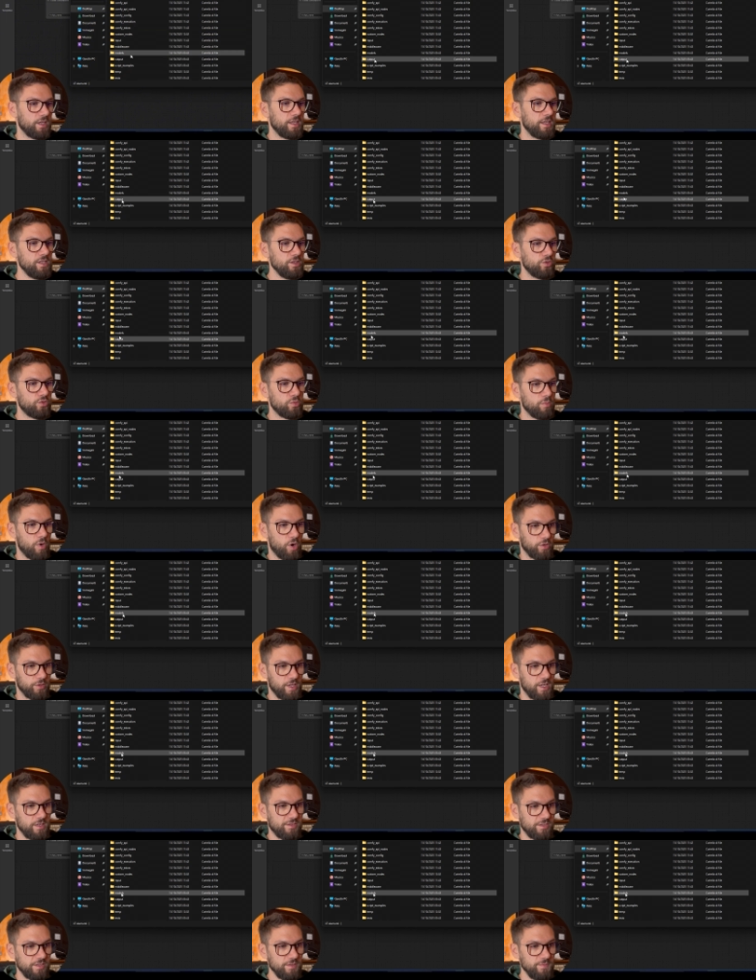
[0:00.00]
into
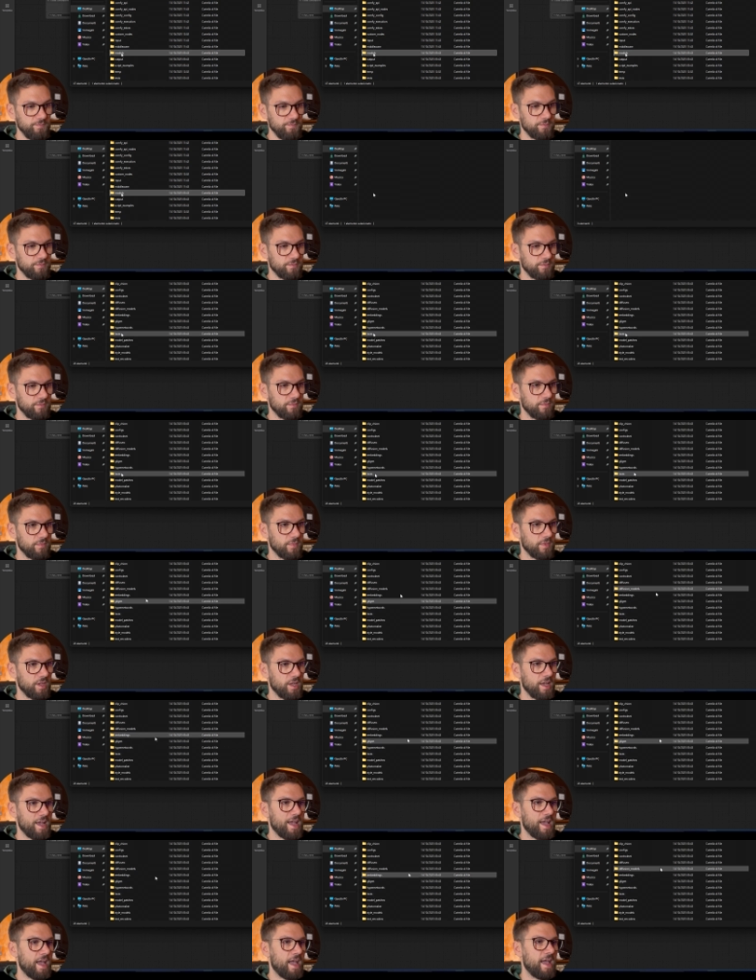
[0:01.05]
models,
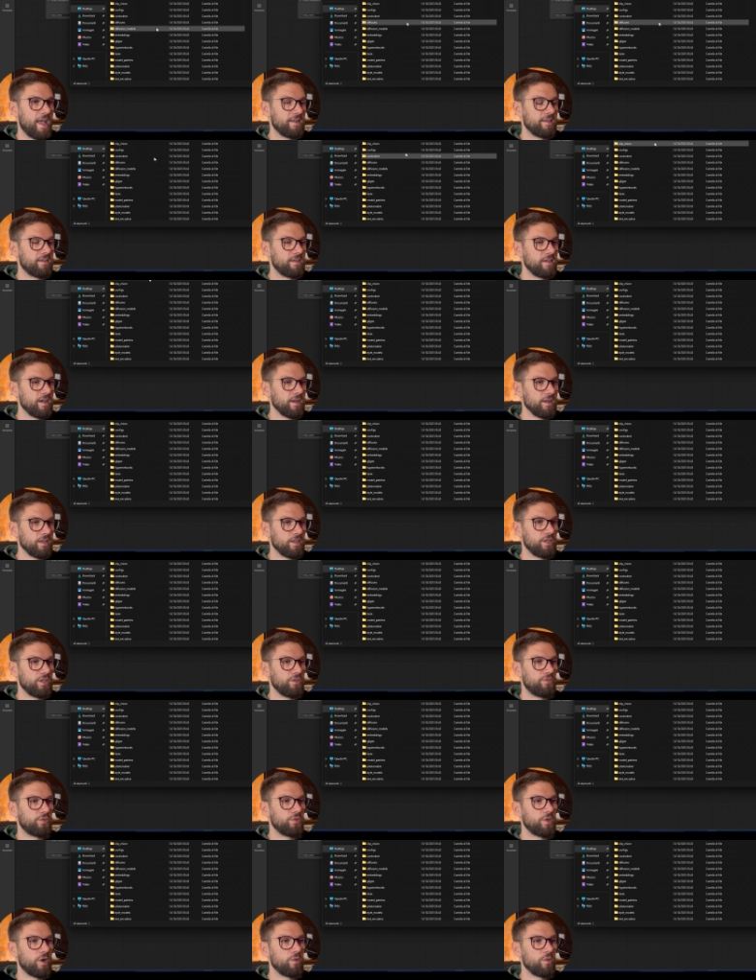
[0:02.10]
and here,
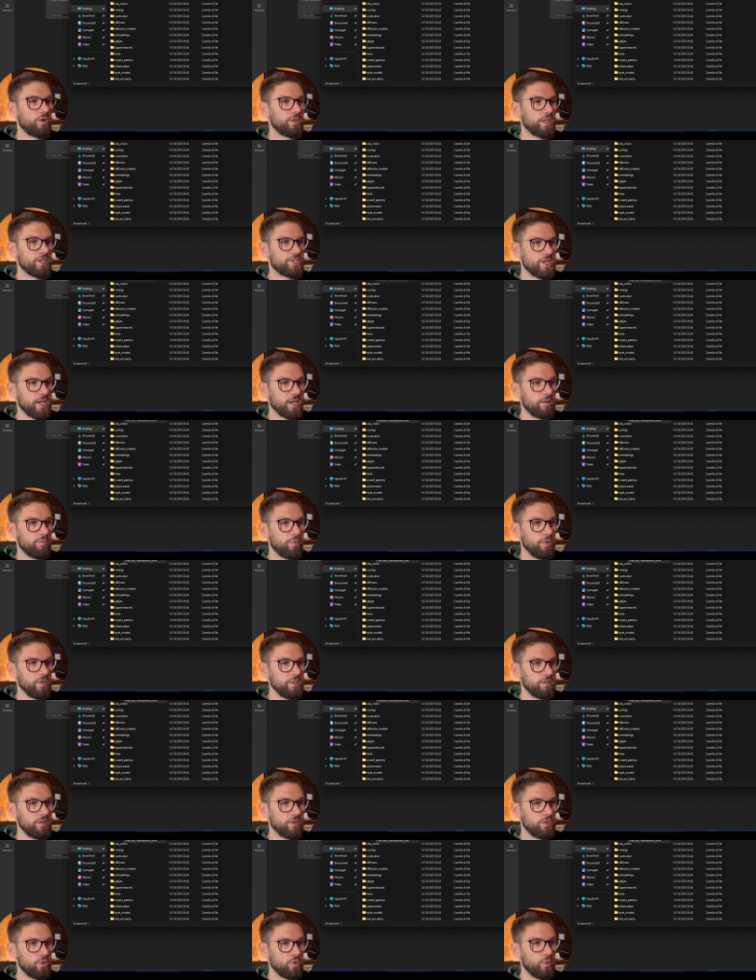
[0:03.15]
if you download a
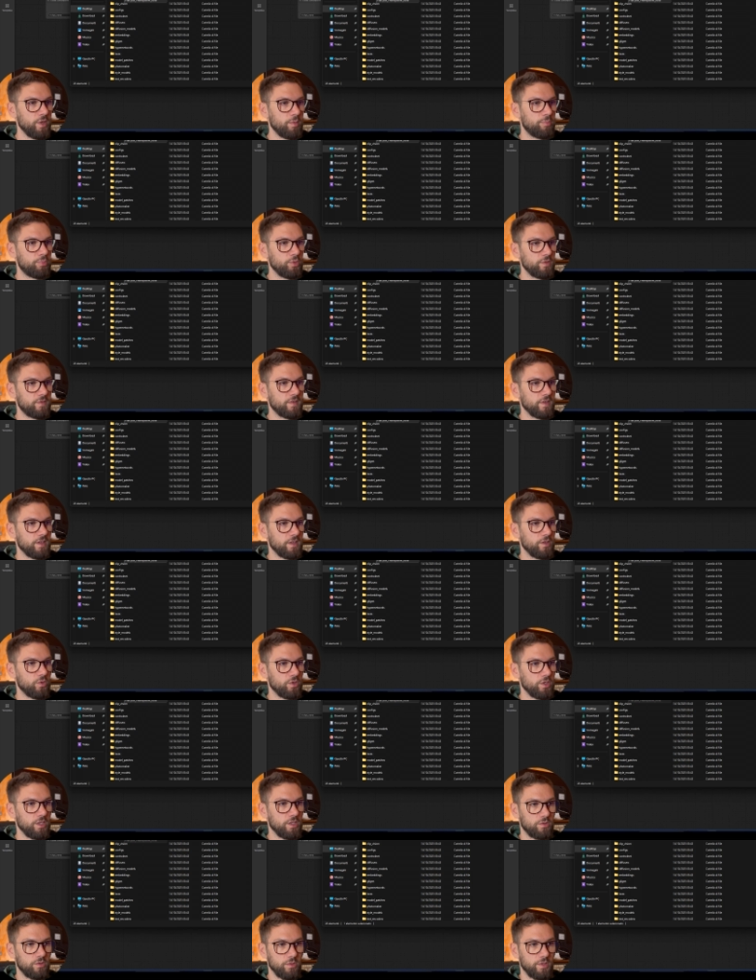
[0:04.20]
checkpoint, you will put
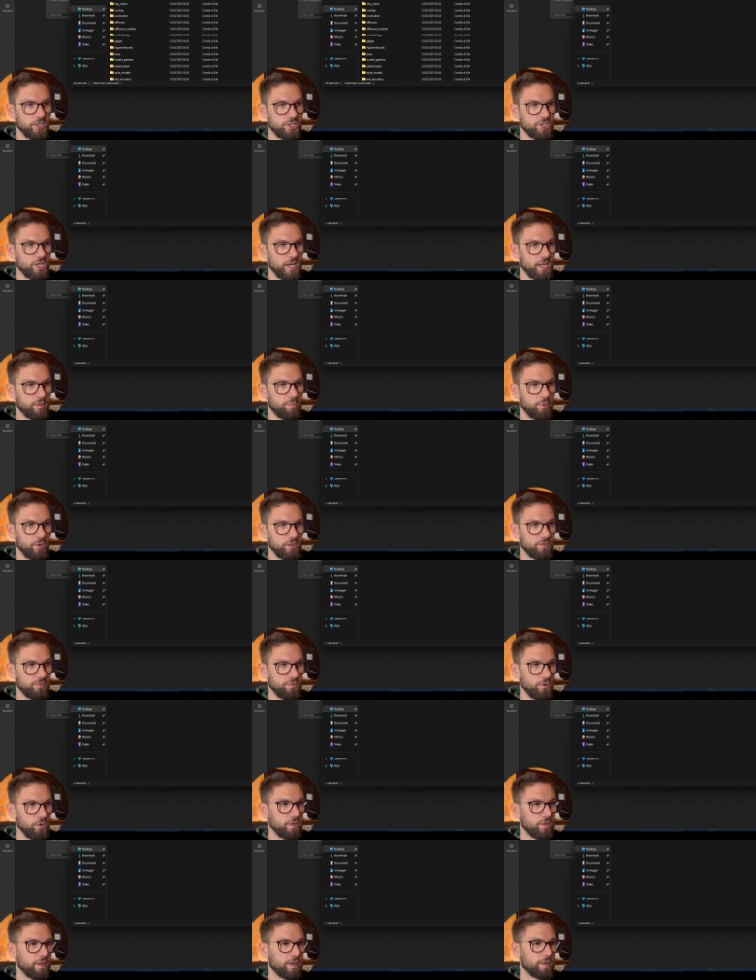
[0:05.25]
into the checkpoint
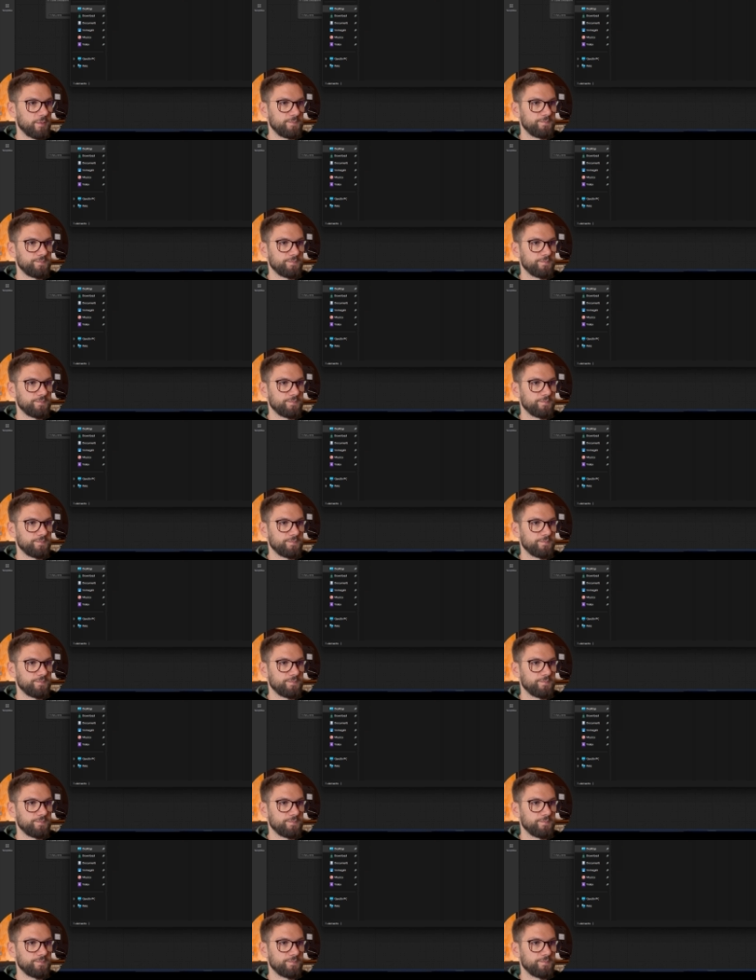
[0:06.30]
folder.